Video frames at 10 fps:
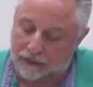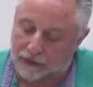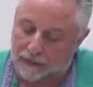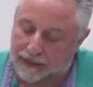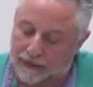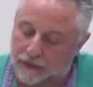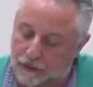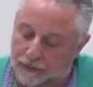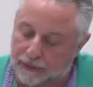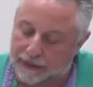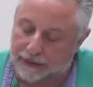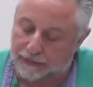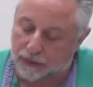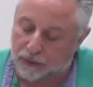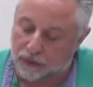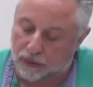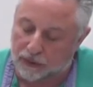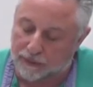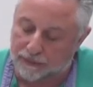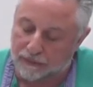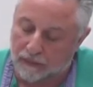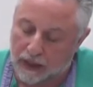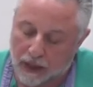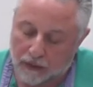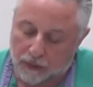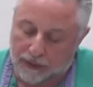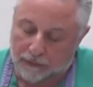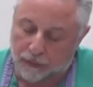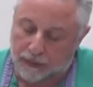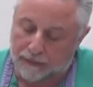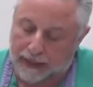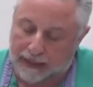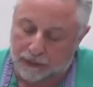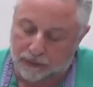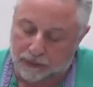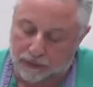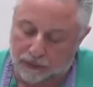on the basis of a principle or norm, for they would be bound